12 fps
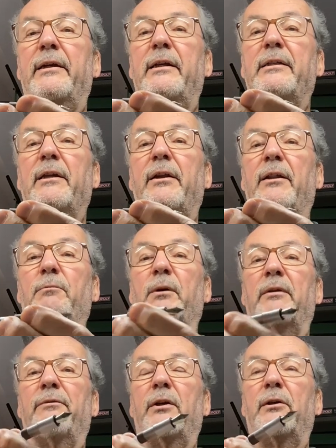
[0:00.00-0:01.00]
Here's another
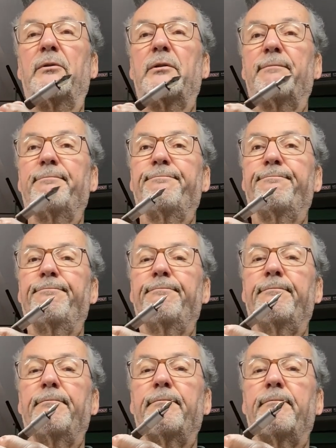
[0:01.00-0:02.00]
one of those
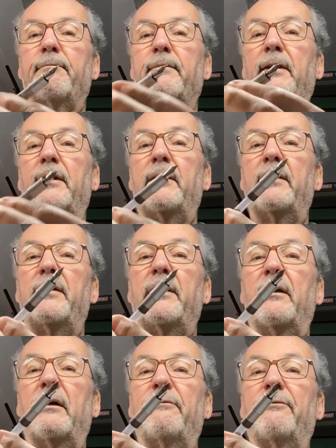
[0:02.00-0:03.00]

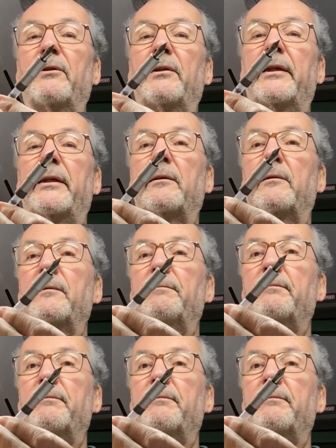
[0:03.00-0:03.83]
delightful little